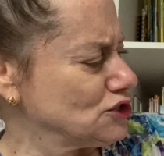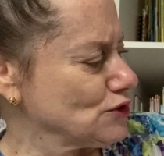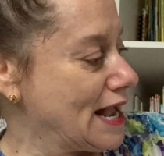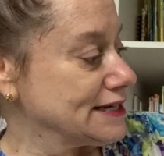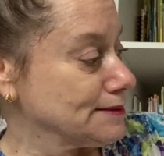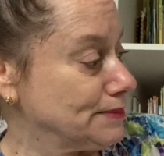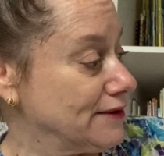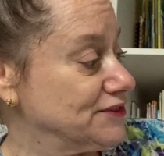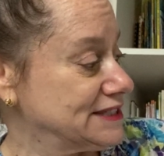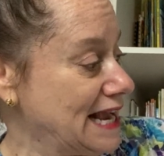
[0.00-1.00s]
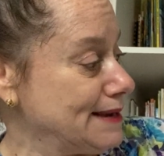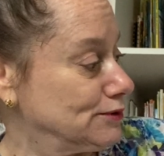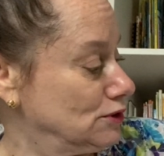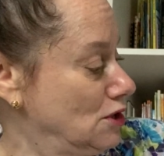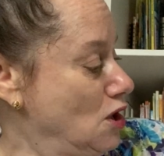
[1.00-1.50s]
strand above the
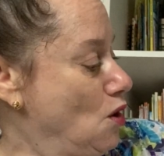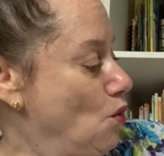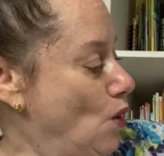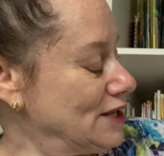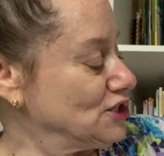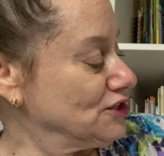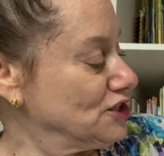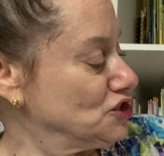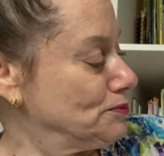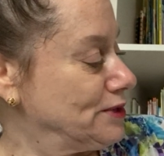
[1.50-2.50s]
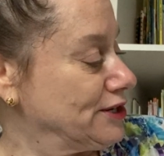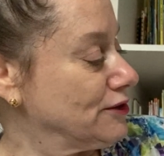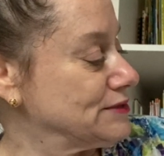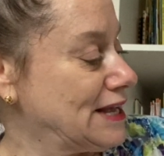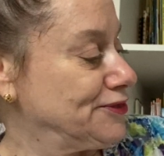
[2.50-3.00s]
table, watching the
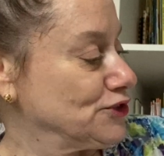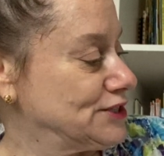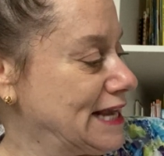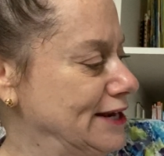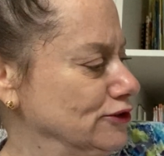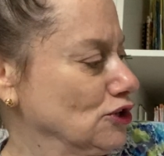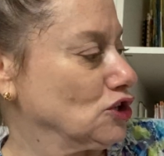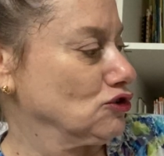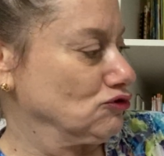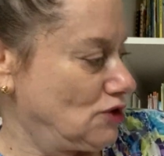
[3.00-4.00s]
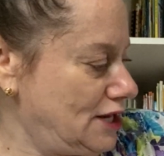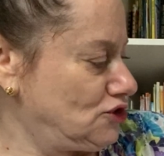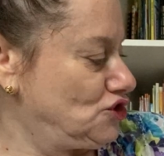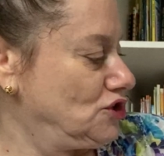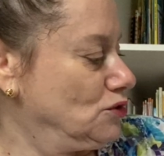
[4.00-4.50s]
Shapiros at their Seder.
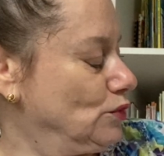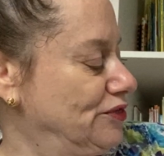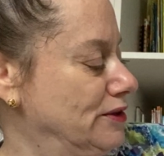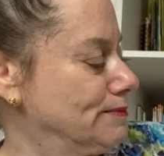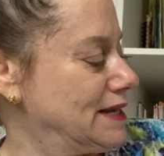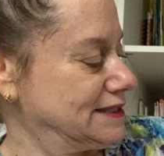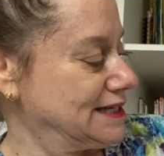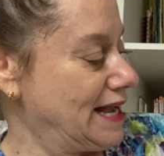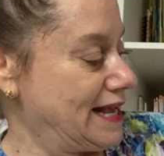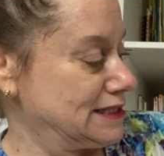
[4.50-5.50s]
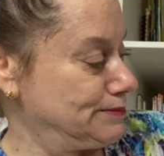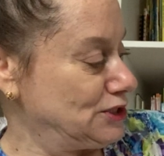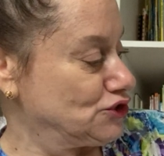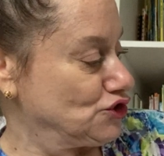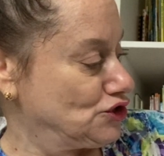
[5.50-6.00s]
Crunch went the matzah as
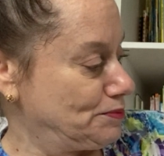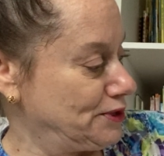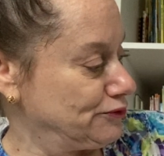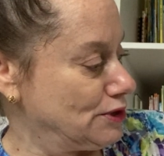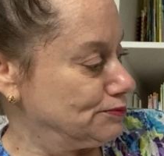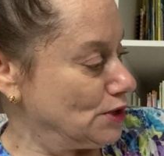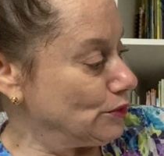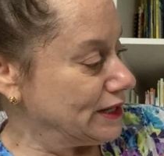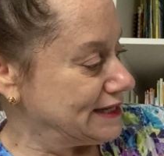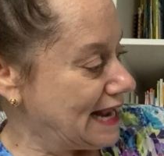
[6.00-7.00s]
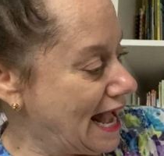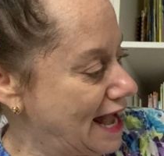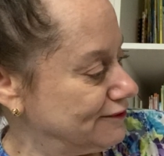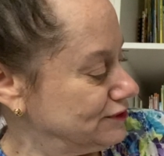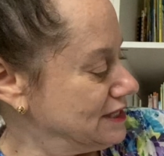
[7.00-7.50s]
Mr. Shapiro broke it in
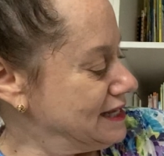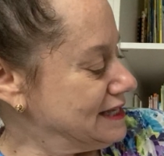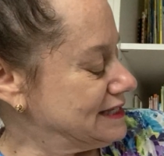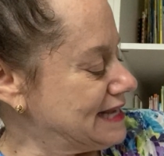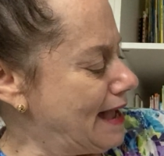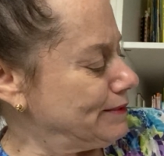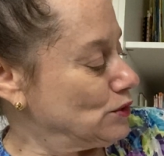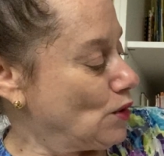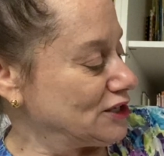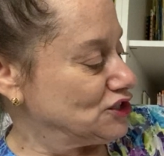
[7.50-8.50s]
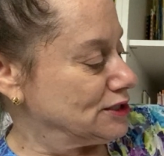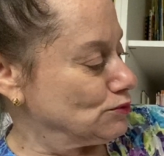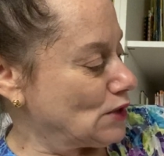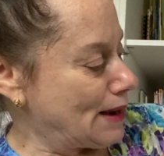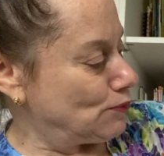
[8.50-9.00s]
half. Sammy watched
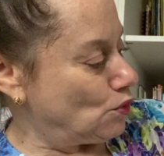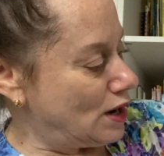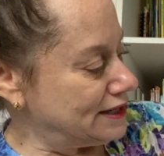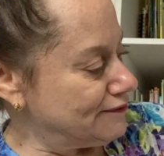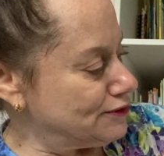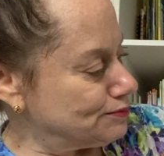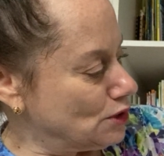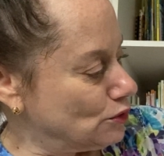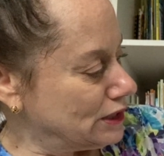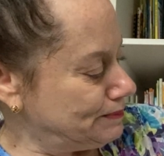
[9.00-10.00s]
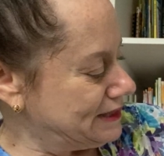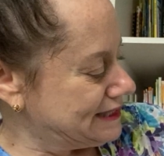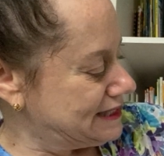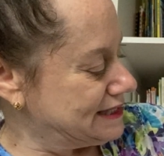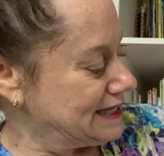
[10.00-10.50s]
him wrap one of the broken
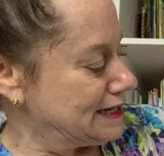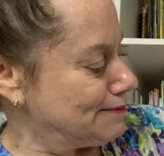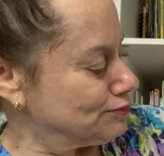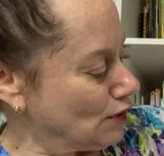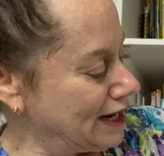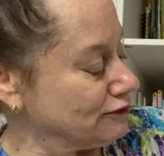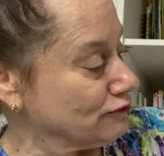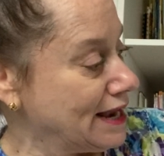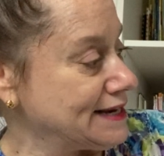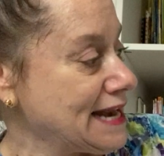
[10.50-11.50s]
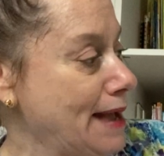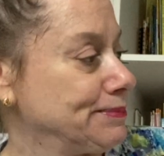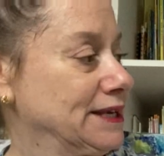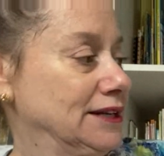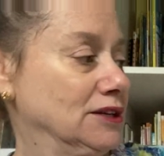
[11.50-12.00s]
pieces in a bright red
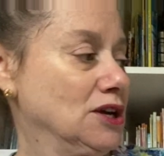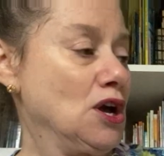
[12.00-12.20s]
napkin.